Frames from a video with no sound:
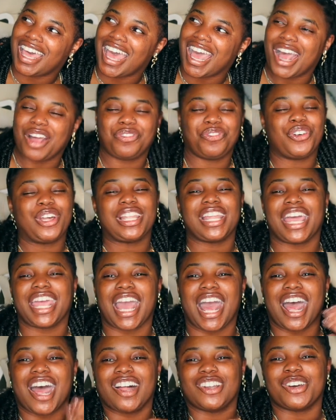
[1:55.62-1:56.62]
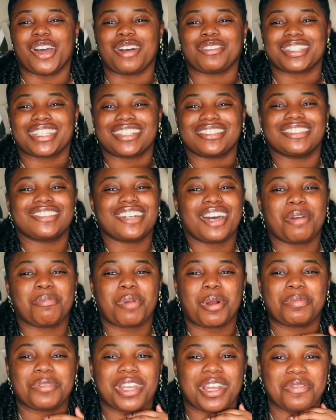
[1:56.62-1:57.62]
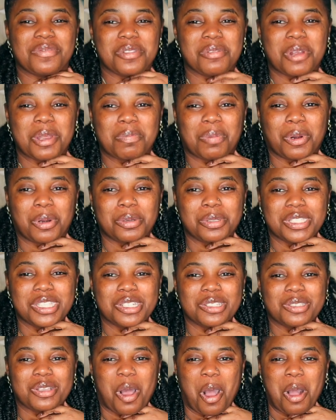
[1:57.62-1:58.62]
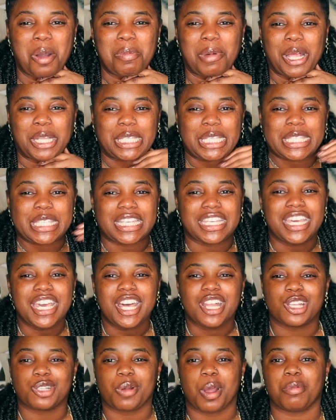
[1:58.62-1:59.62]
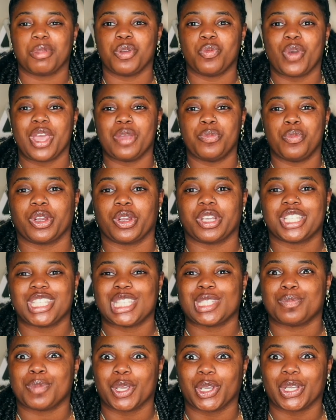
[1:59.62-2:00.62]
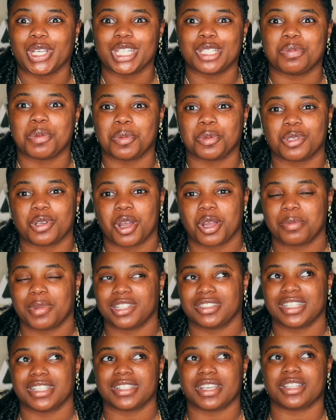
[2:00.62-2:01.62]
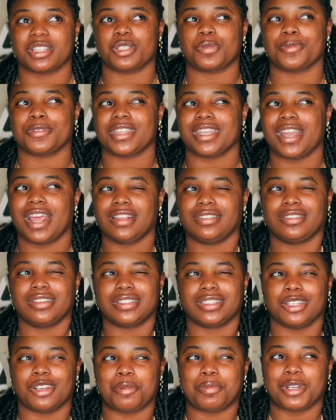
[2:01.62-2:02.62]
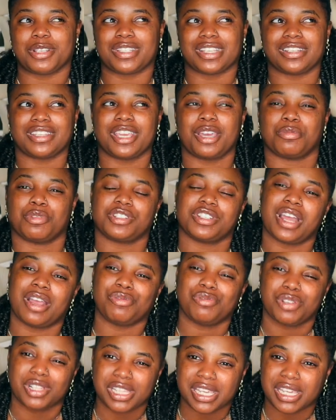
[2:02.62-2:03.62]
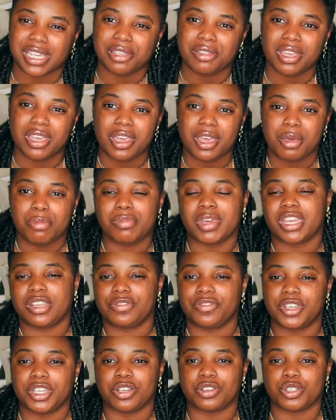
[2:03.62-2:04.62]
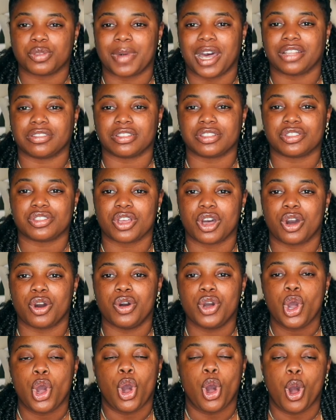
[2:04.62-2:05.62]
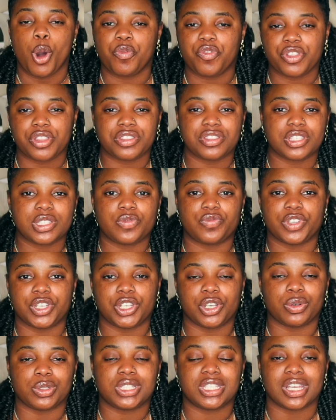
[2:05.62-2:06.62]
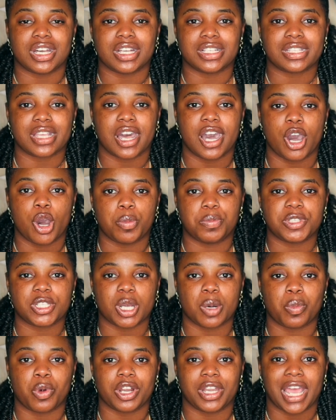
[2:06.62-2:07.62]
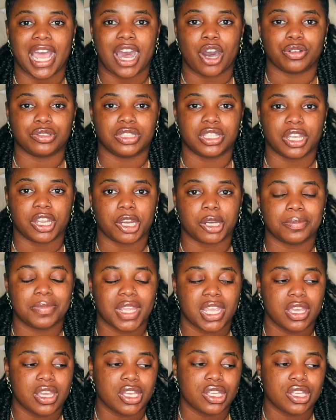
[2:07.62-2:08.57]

I feel like, I don't know, I was like, I'm probably not even the right person to talk about this. Like, there's probably way experienced people talking about things like this. But then I looked it up and I was like, damn, there's not really many videos about this. So hopefully this video does help someone out there.